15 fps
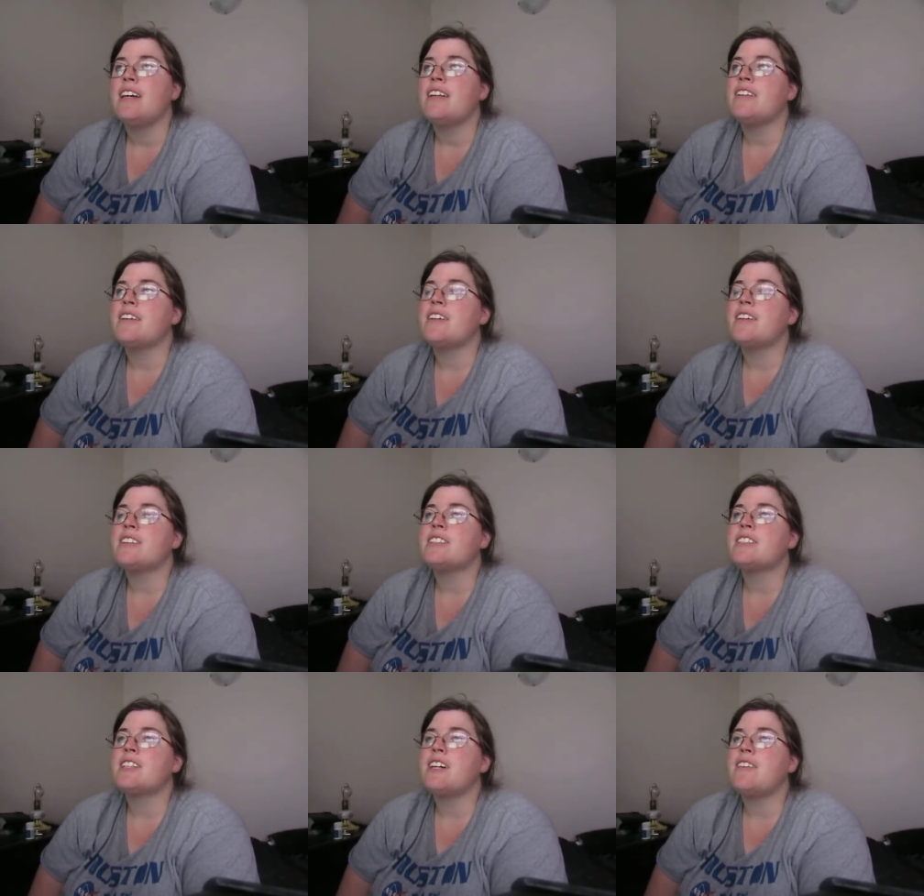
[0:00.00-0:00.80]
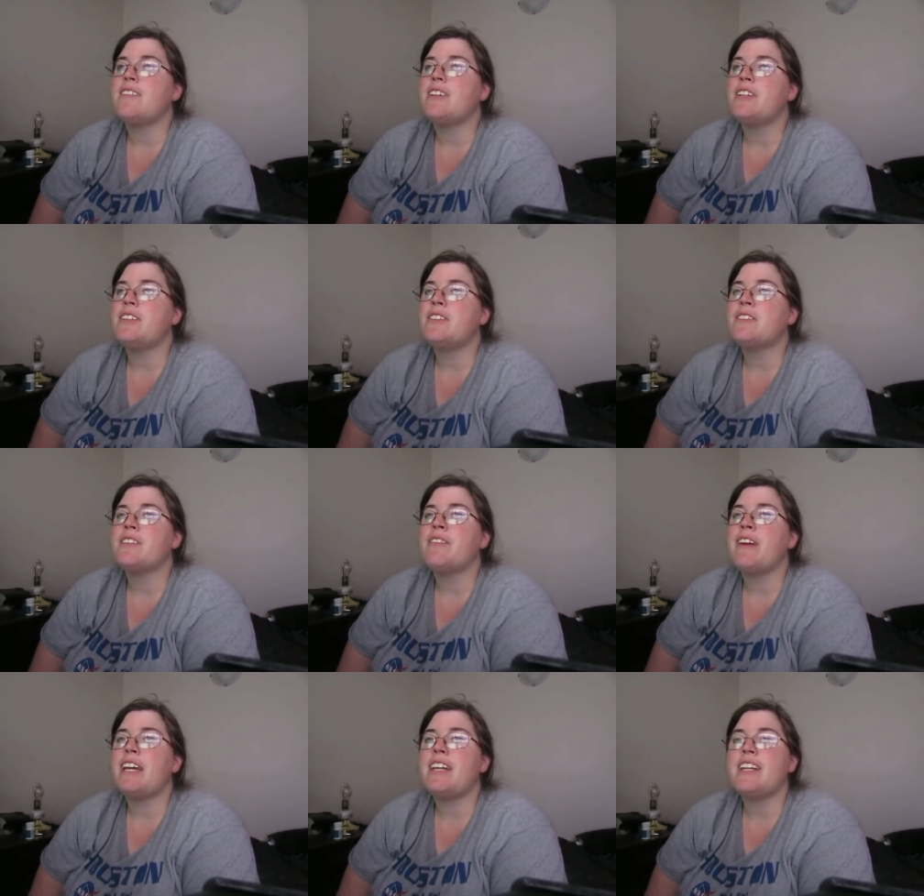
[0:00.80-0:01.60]
There are some who
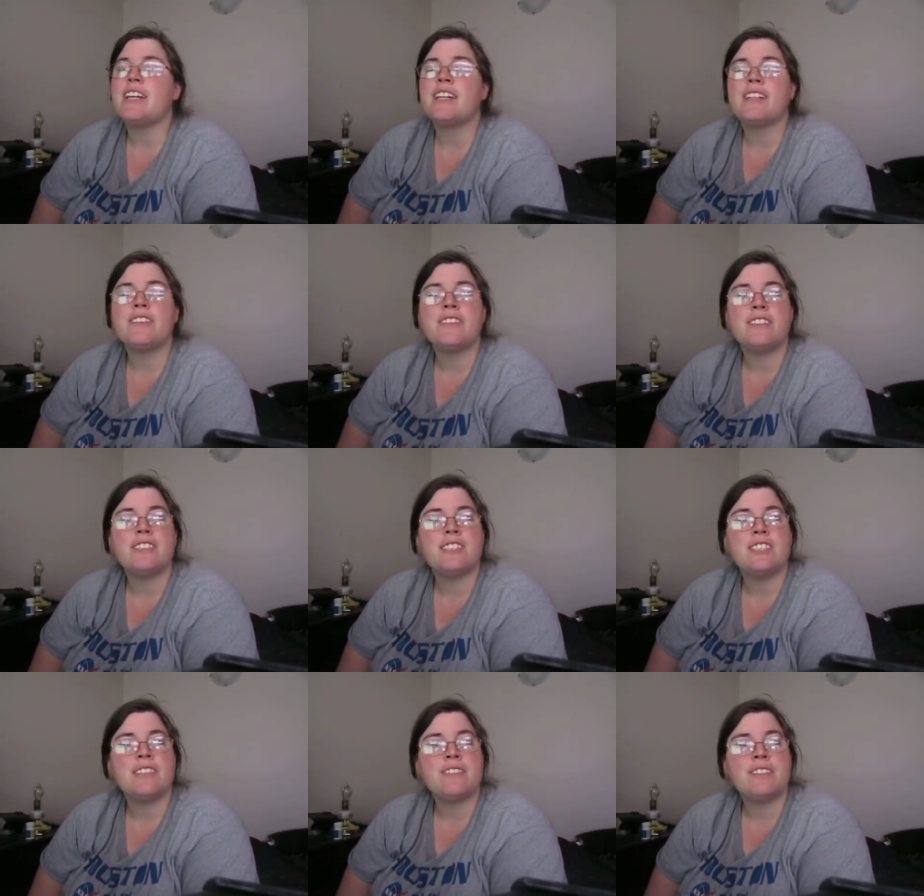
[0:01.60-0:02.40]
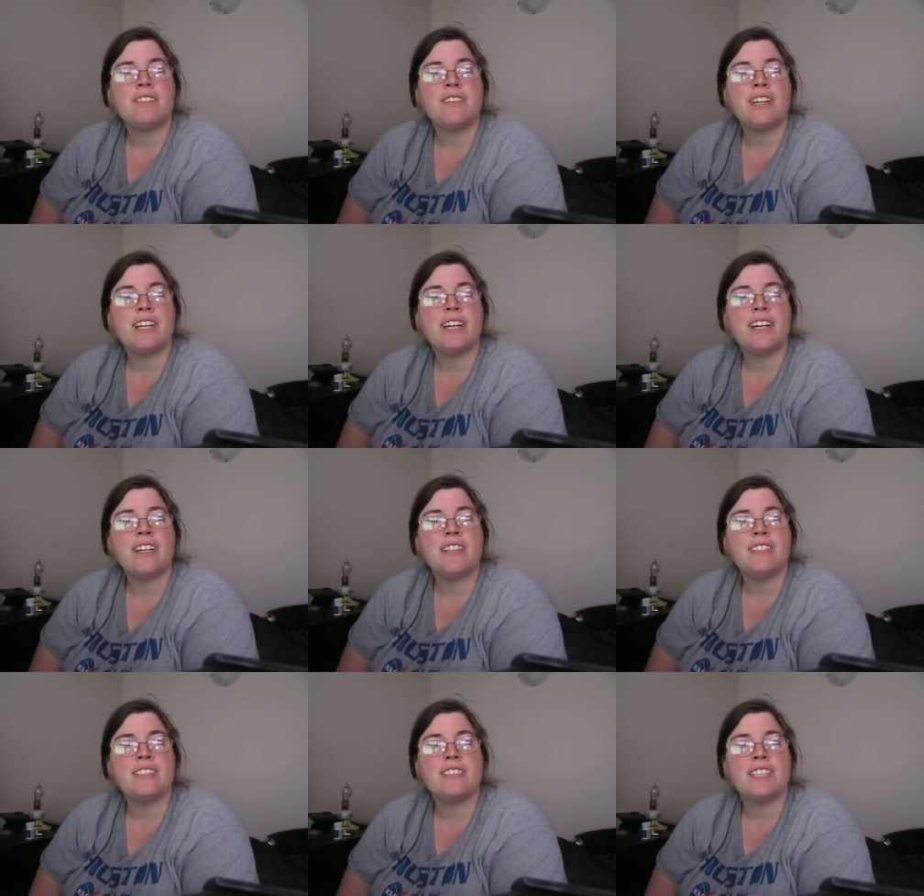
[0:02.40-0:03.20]
remained ignorant simply
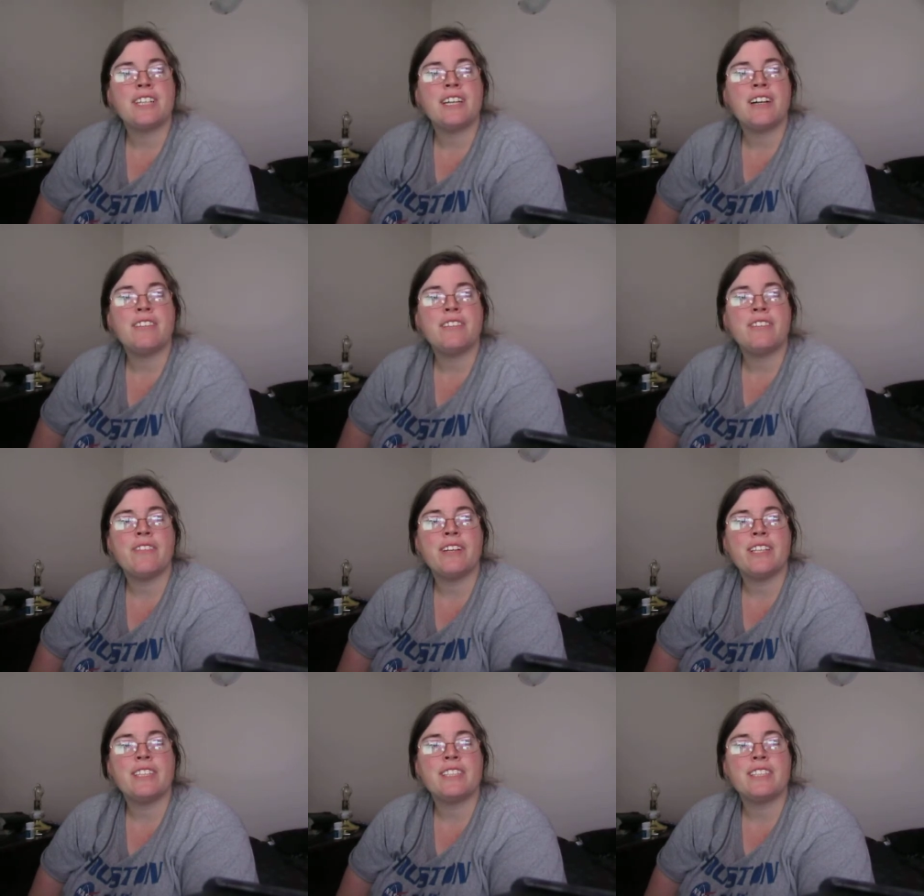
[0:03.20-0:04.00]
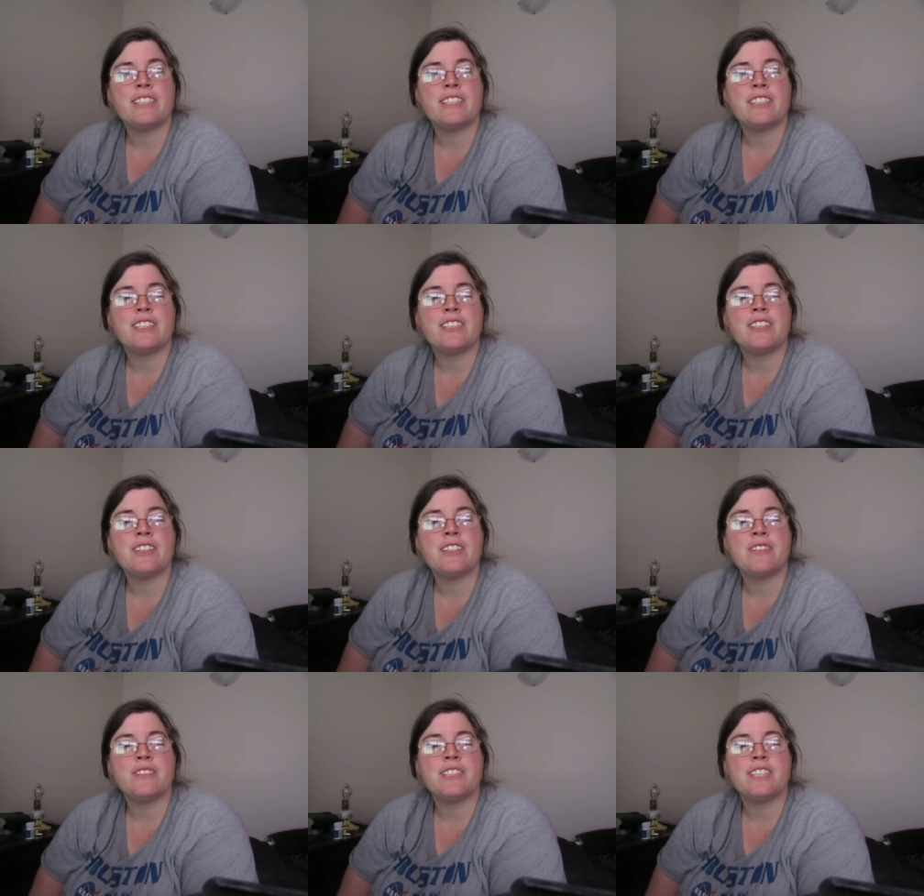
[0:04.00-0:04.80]
because the government and the
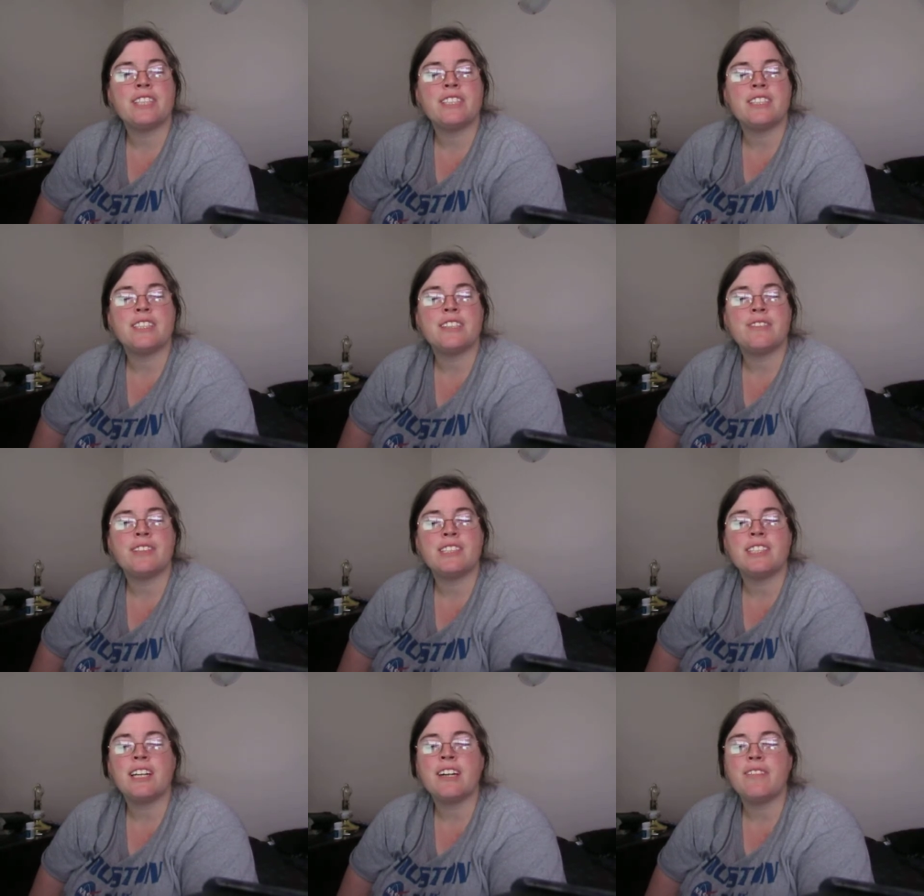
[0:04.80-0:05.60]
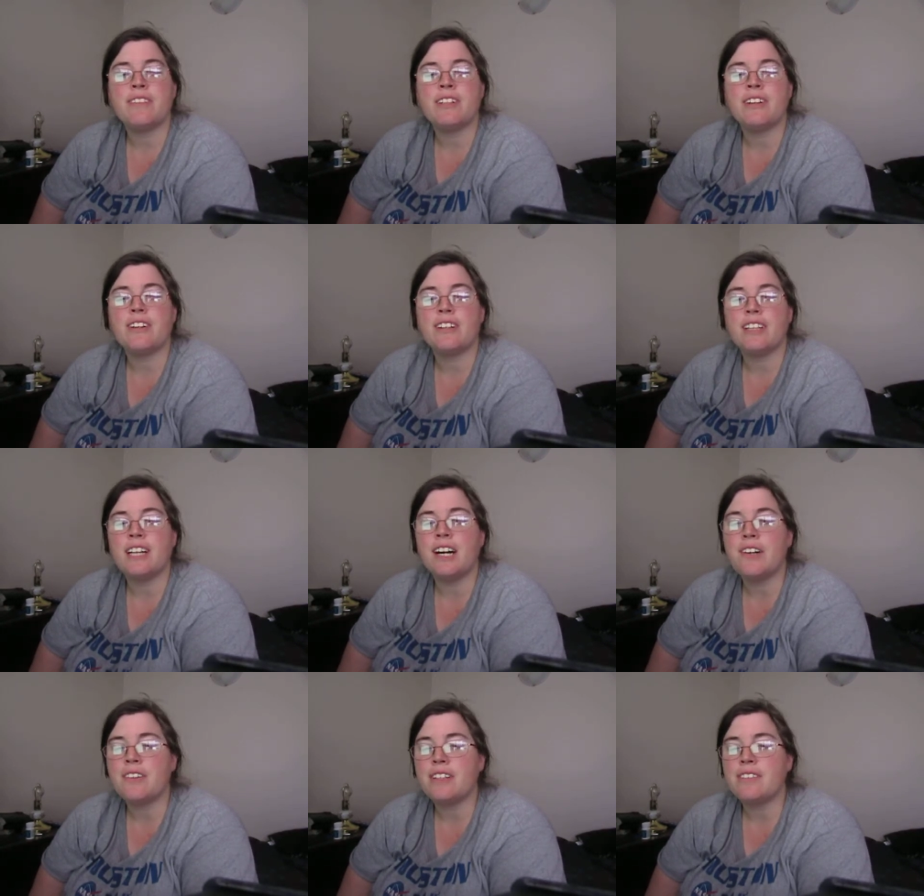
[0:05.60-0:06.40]
circumstances of the time would not
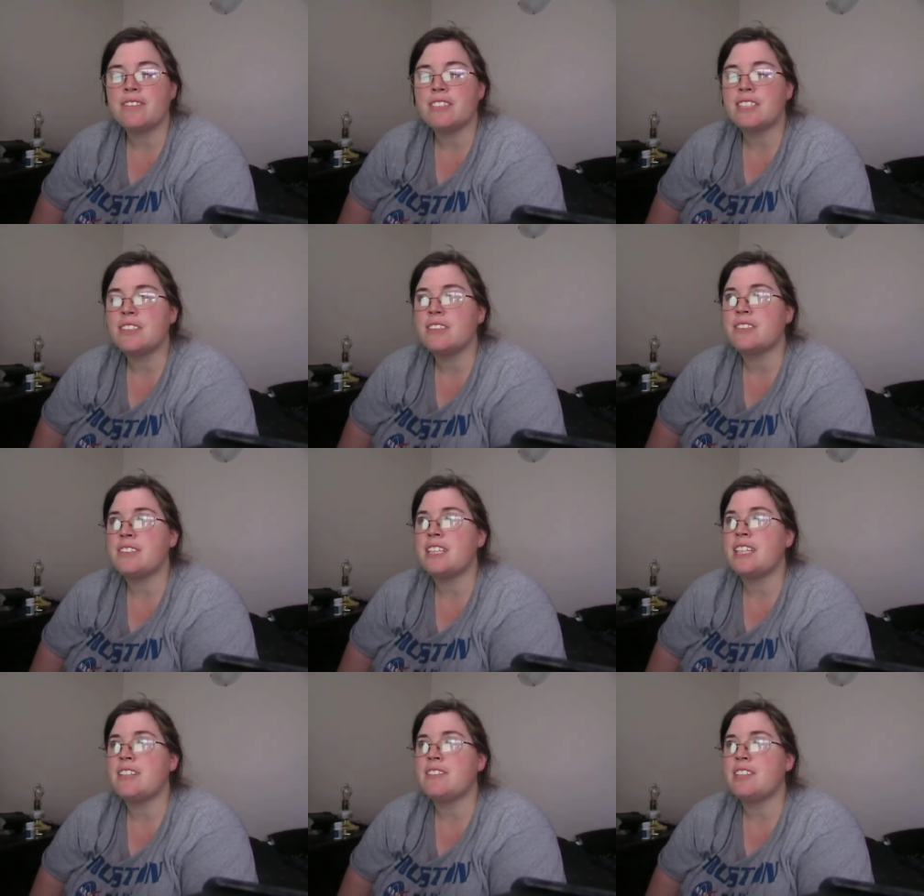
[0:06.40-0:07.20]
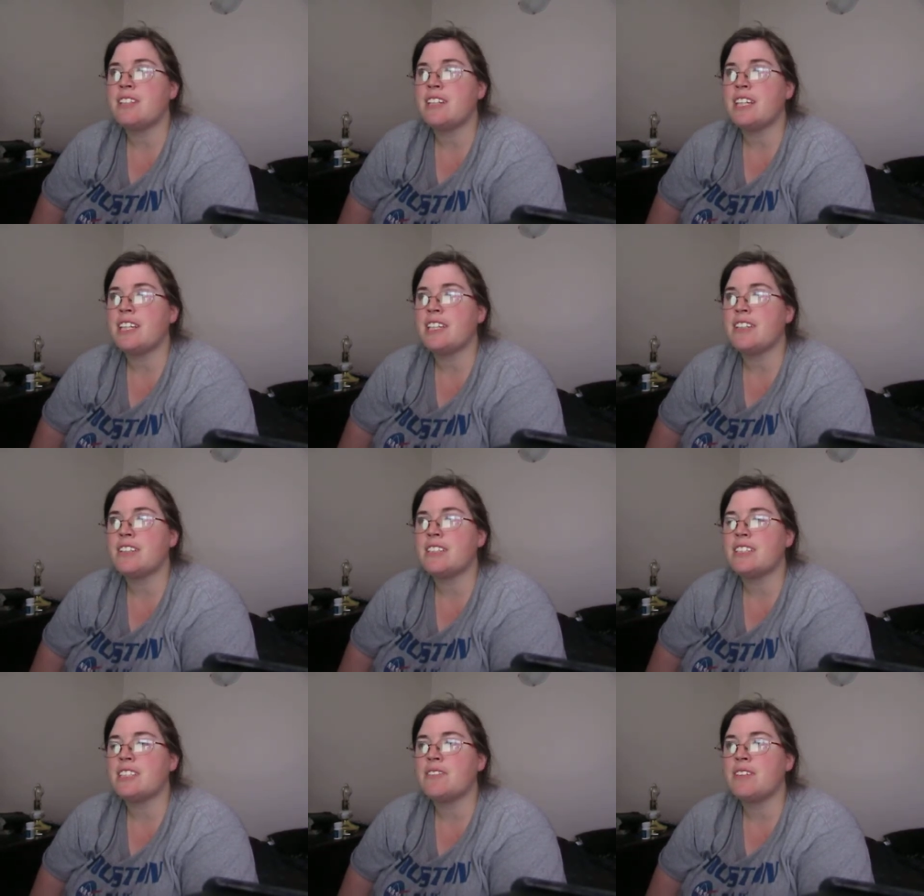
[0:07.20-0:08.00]
allow them to leave their
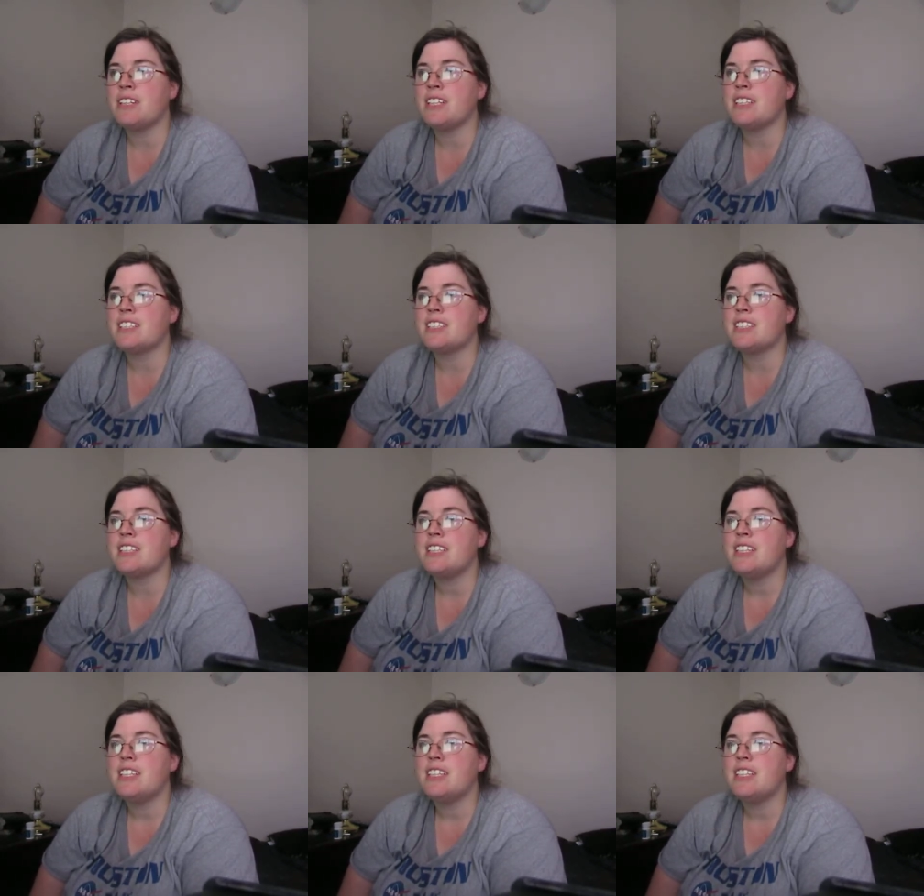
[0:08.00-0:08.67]
ignorance because